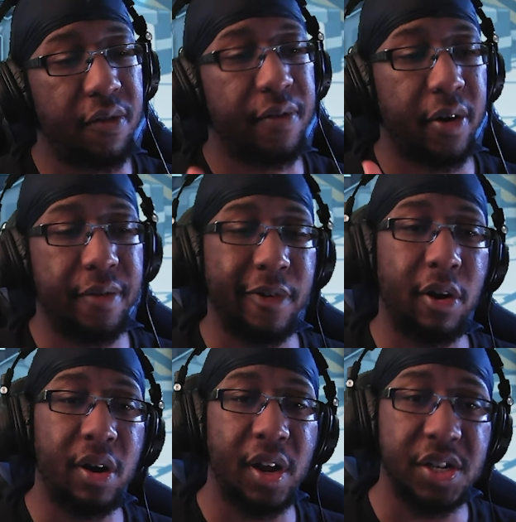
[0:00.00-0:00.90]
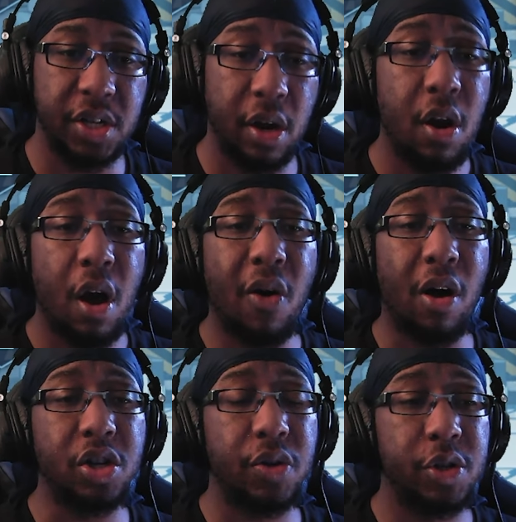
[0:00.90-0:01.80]
Very, very nice there. Oh,
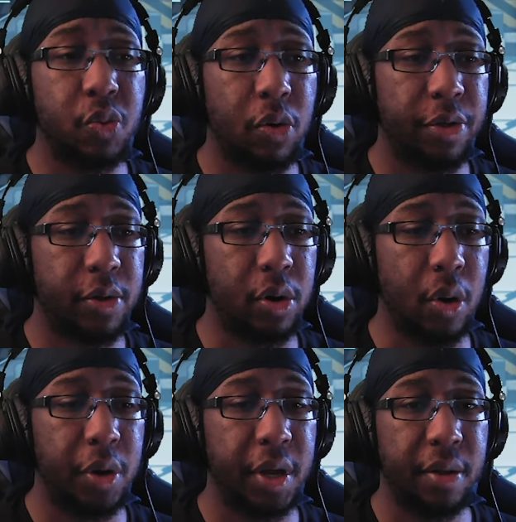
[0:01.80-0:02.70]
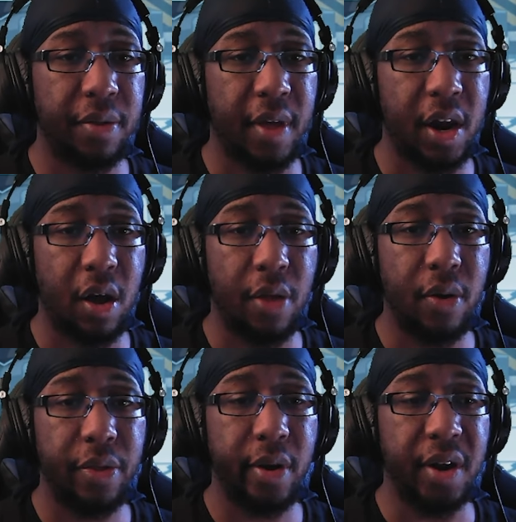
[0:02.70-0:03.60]
also, it's worth noting that
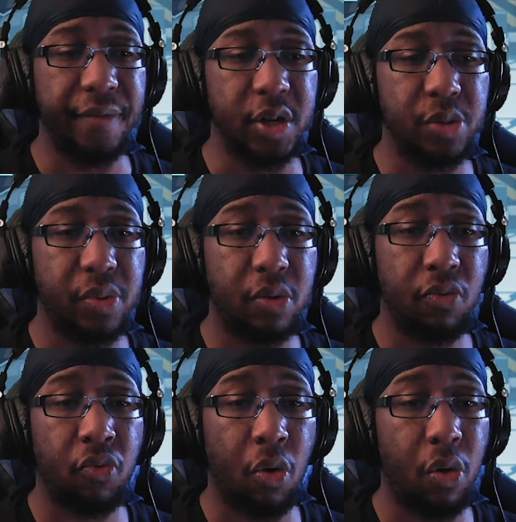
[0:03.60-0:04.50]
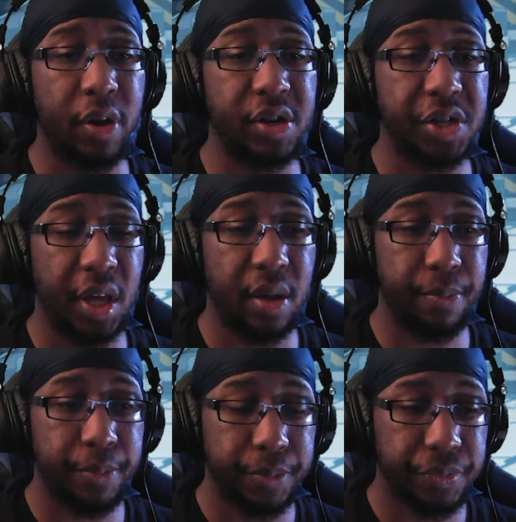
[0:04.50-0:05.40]
although they're invisible, Roll can see
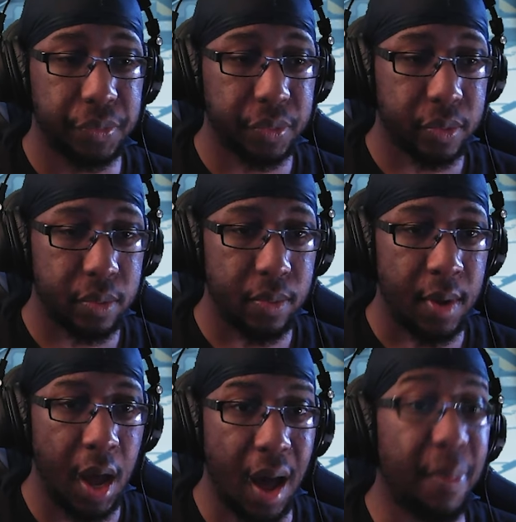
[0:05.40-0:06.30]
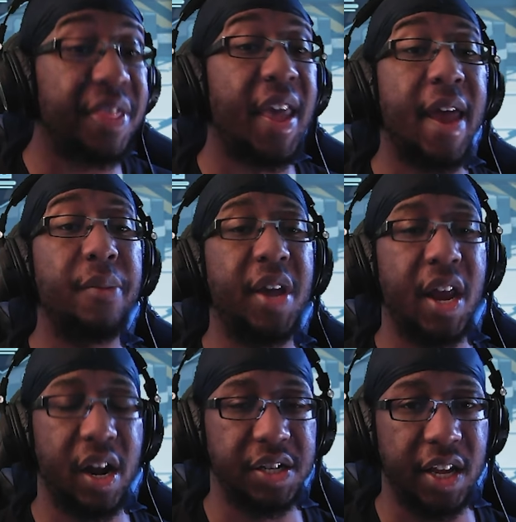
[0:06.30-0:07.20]
them, but the enemy
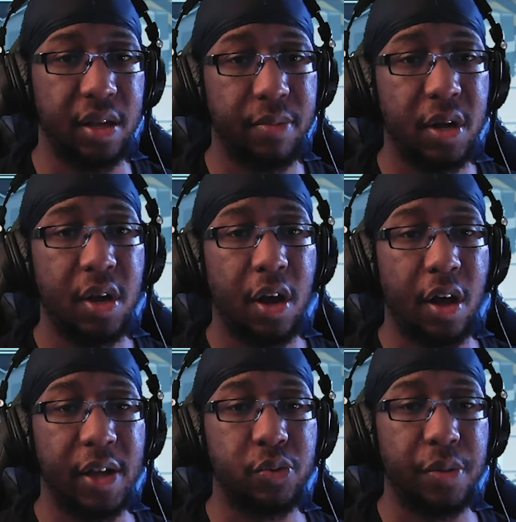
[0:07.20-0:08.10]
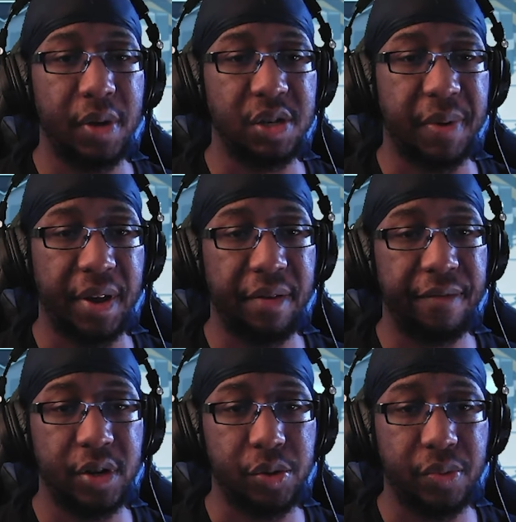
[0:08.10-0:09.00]
cannot see them. That's what it means by
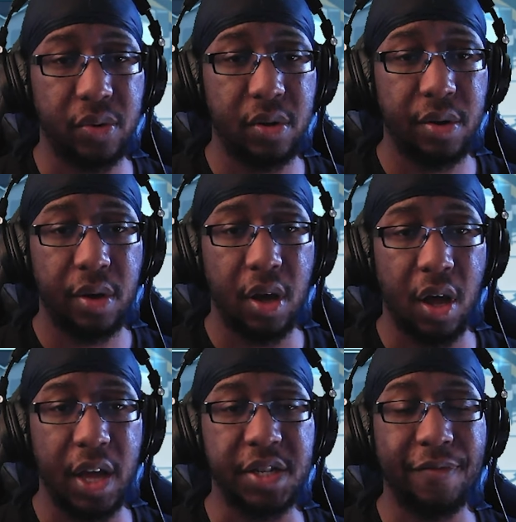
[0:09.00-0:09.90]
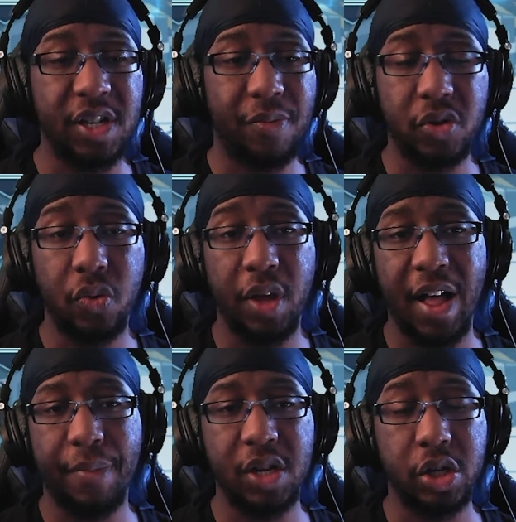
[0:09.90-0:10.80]
invisible. It's invisible to the
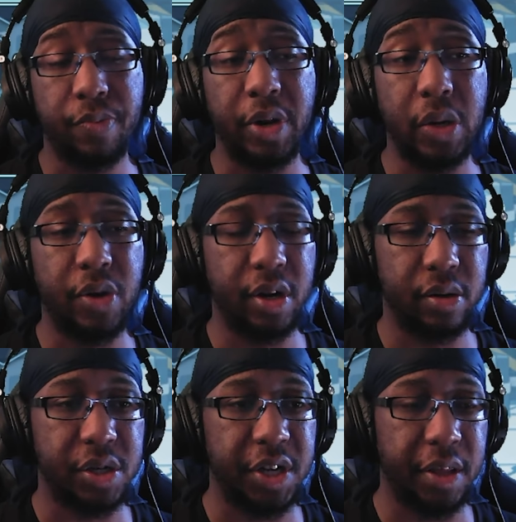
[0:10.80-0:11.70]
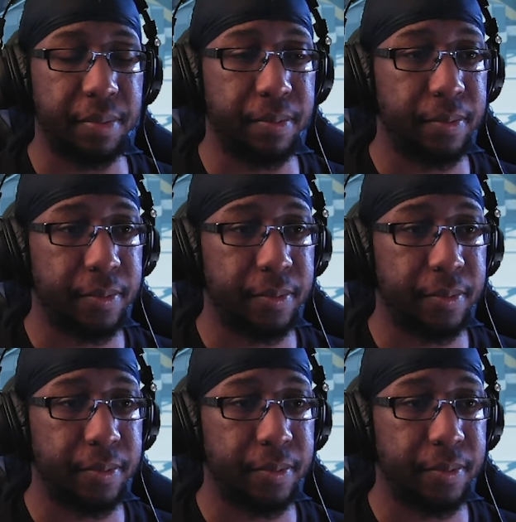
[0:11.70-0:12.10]
opposition, but you can see them.